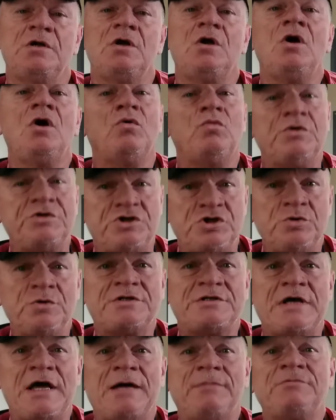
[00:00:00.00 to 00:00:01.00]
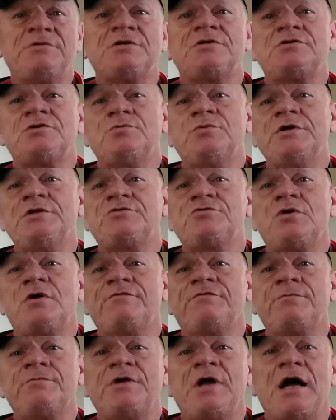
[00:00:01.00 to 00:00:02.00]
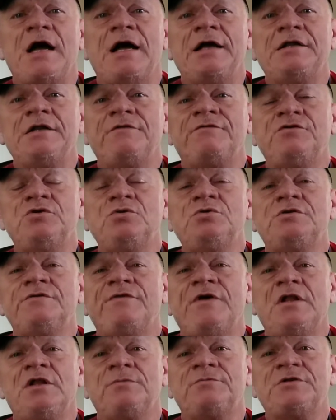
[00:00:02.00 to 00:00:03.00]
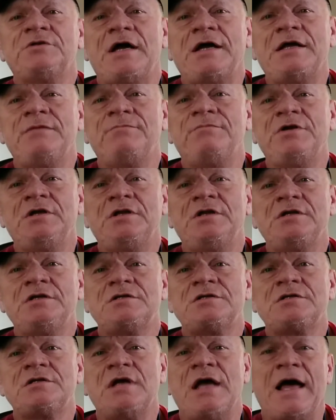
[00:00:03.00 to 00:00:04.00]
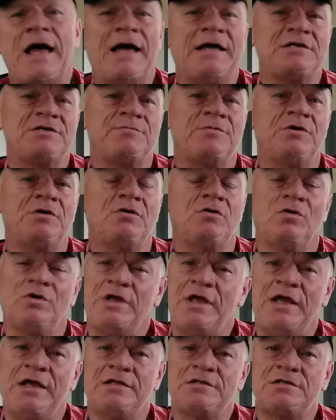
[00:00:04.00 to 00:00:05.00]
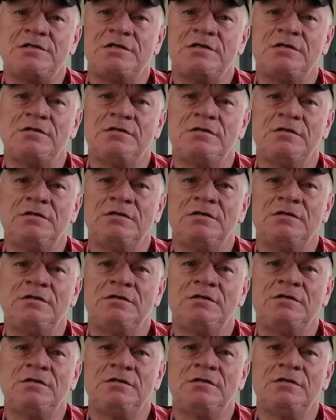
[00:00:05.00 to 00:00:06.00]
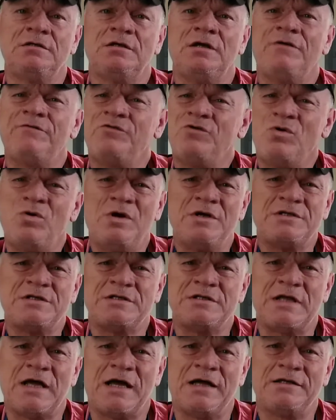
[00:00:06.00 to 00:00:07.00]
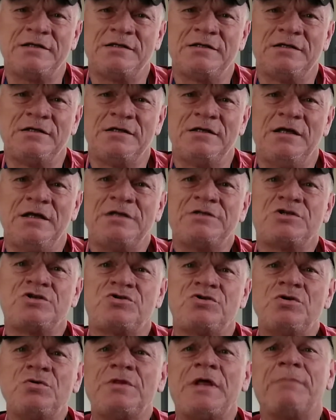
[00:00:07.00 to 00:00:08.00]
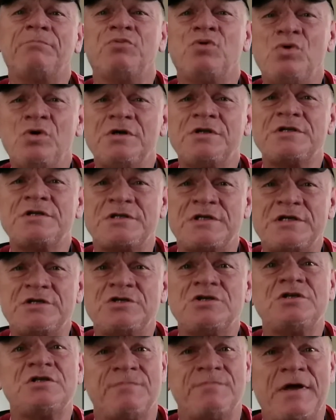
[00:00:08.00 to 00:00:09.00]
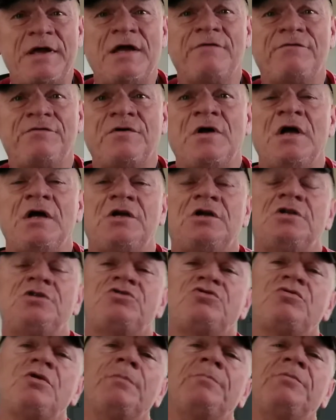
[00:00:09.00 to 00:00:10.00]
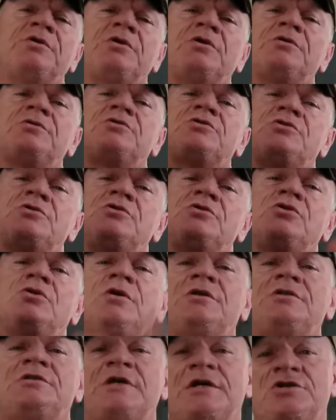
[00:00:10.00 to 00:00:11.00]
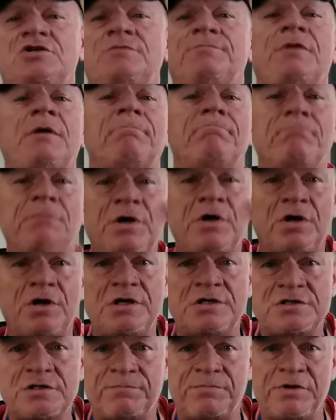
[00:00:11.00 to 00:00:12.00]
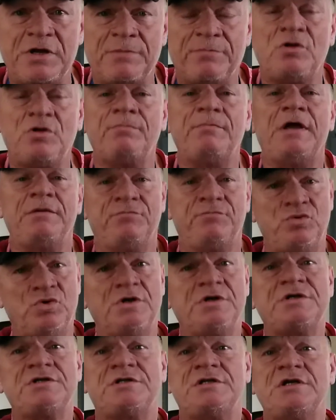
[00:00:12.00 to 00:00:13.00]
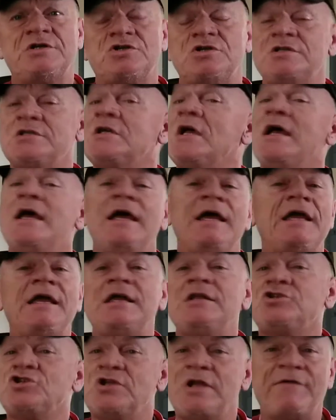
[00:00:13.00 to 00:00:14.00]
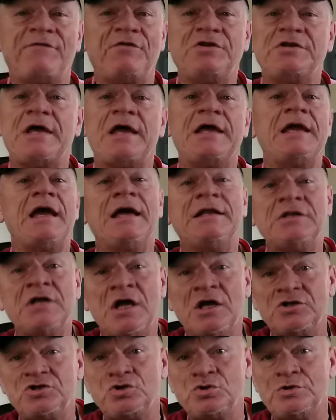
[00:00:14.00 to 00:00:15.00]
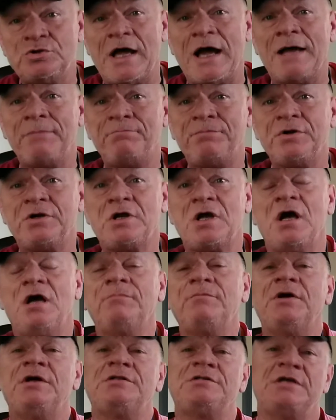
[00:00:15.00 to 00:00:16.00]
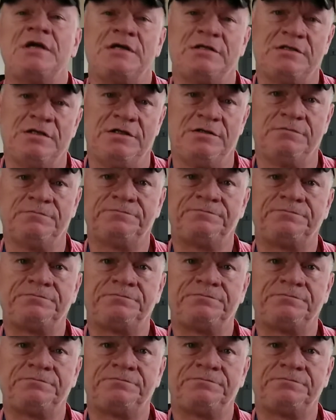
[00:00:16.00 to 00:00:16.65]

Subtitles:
Would you attempt to withdraw from God if you develop diabetes, asthma, or cancer? Of course not. It's true that poor decisions may have contributed to your addiction, but millions of people make poor decisions each and every day and do not become addicted.